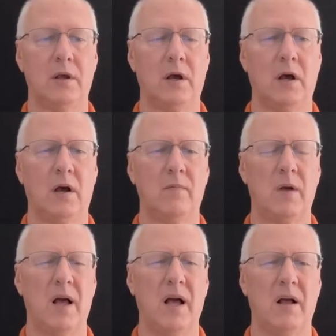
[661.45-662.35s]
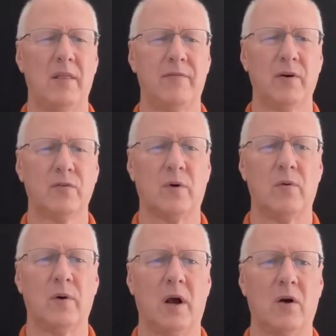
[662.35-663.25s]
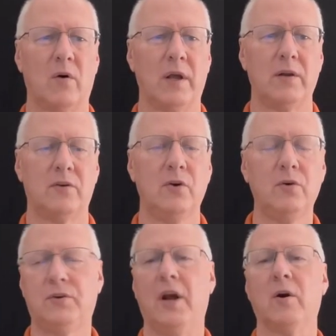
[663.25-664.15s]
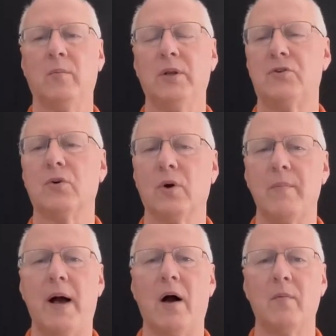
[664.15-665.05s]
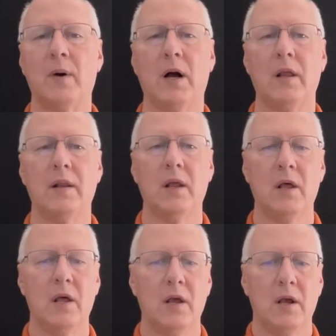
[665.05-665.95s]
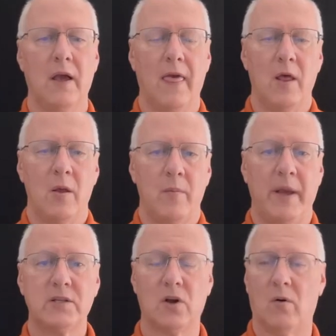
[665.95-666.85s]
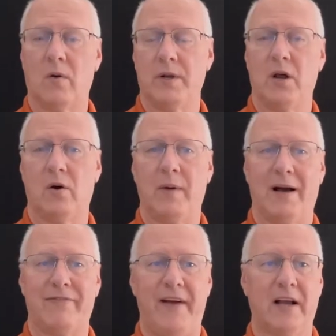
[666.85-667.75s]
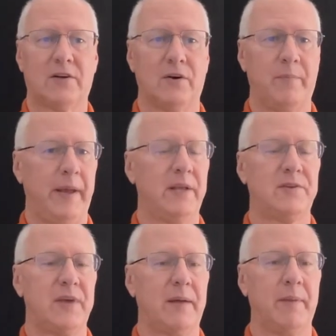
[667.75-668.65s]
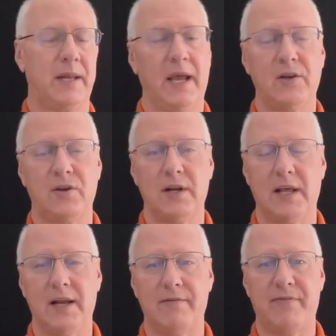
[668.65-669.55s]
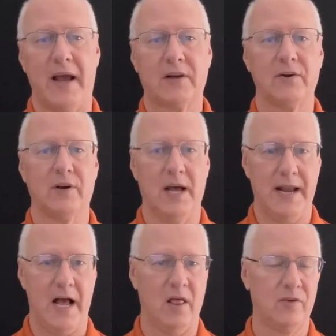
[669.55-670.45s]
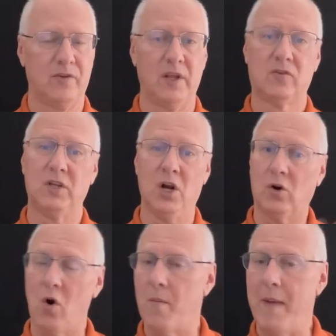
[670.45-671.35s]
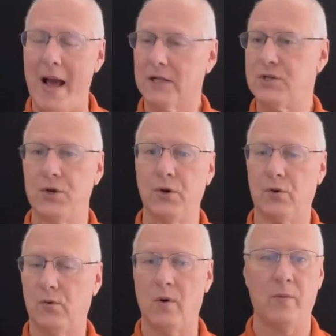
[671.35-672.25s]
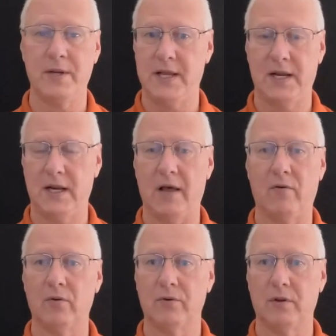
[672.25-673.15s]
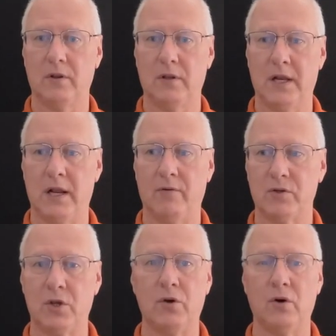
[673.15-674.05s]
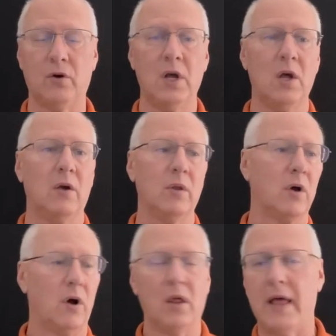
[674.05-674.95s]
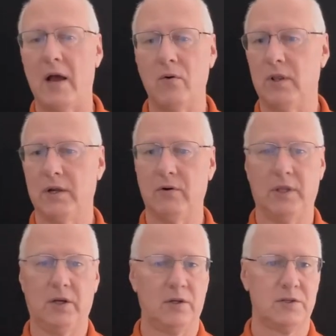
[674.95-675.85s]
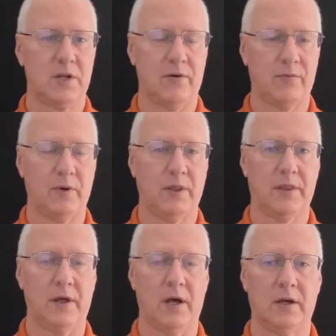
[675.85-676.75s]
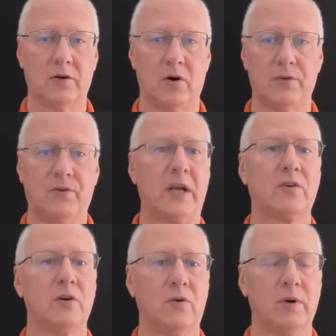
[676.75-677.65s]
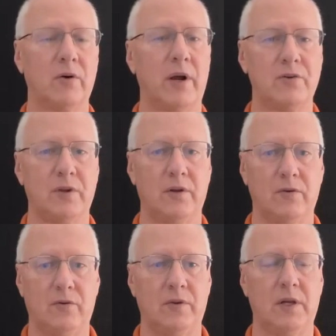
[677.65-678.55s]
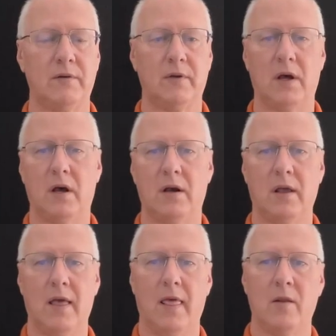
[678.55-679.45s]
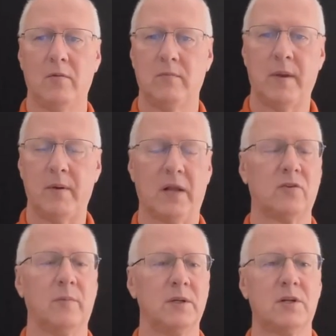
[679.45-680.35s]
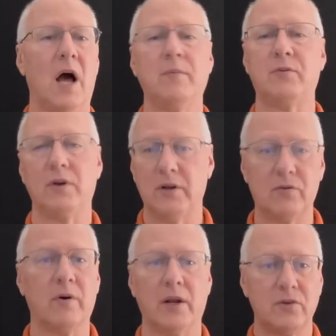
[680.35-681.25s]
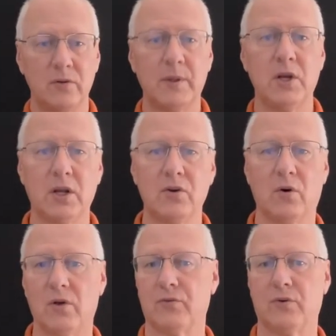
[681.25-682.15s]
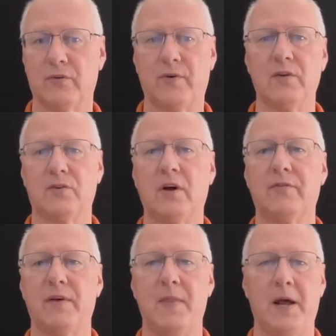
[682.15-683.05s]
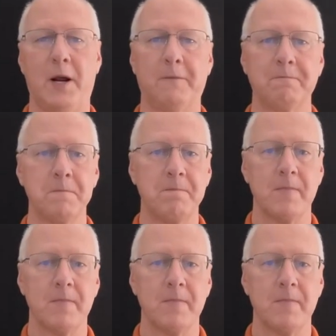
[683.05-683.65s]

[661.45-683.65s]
Um, uh, the first one we're not quite too terribly sure about, but based on what we know about factor-based segmentation and factor analysis, you know, going back to what we did in level in level two with all of that really really good stuff with uh, cross-sectional regressions and uh, maybe not so much time series regressions, but you can do all sorts of fun stuff in there.